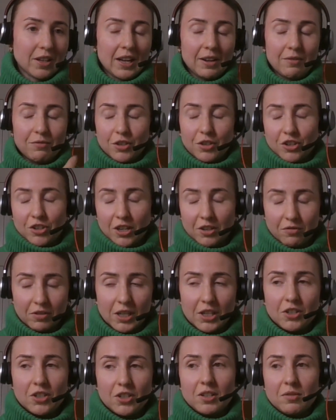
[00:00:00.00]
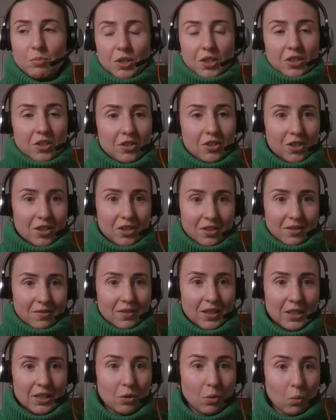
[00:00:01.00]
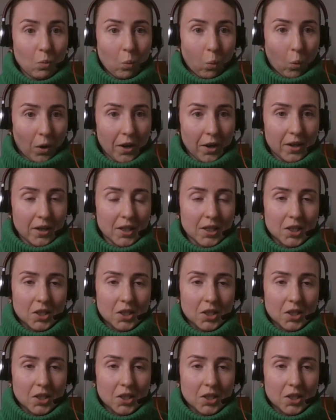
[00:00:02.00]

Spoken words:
and regeneration, which is just, they don't work.